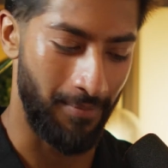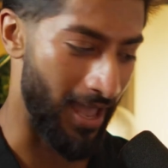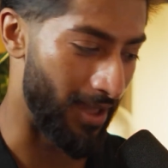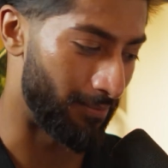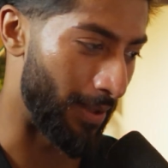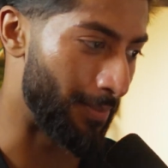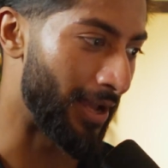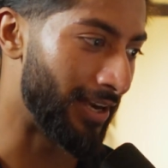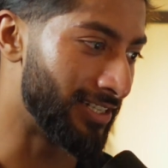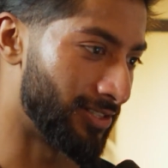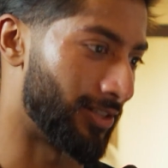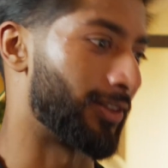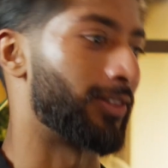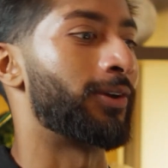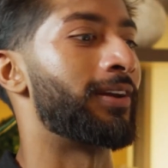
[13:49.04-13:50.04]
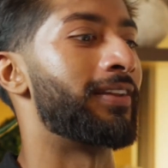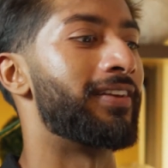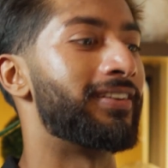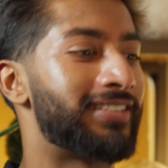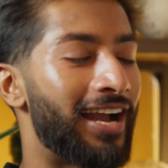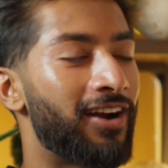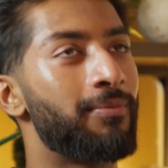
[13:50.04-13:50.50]
Man, maybe I need to look into
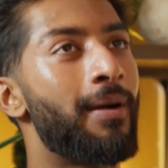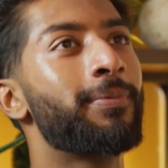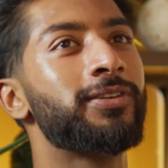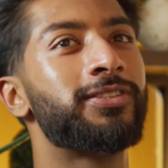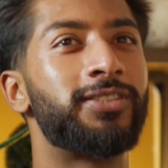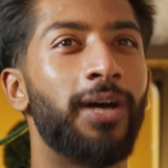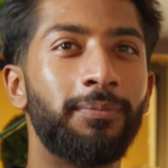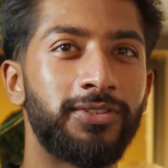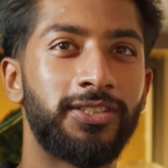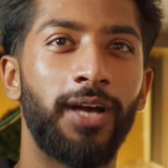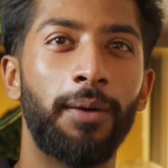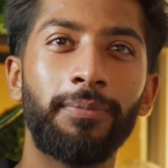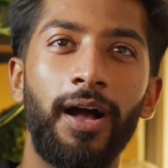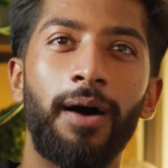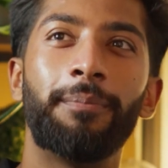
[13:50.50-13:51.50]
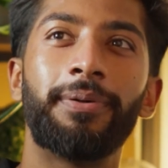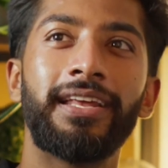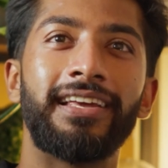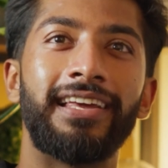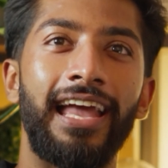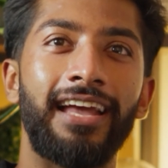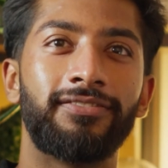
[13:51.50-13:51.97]
this. I yeah. remember some some
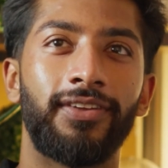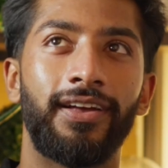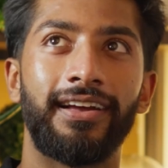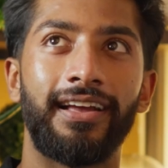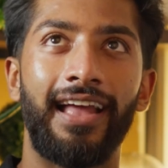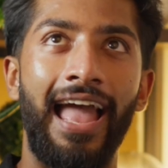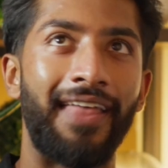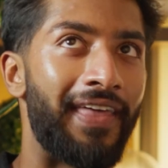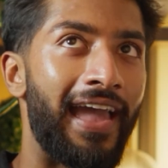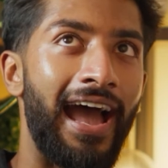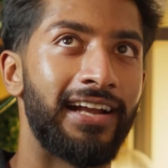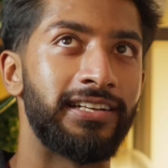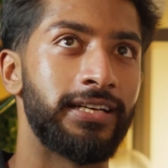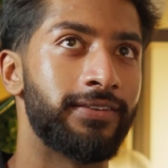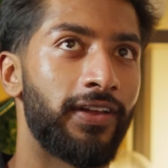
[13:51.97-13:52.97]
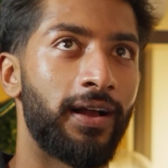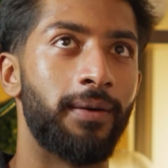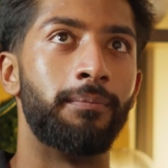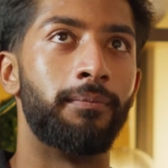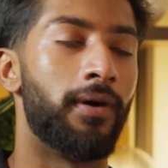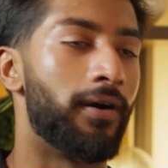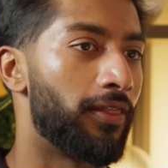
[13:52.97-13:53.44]
company gave like had, they had to give like a
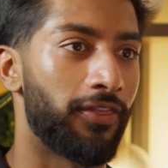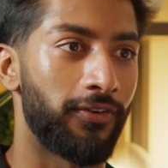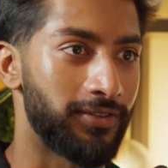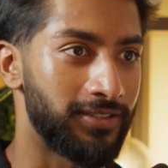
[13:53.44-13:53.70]
month or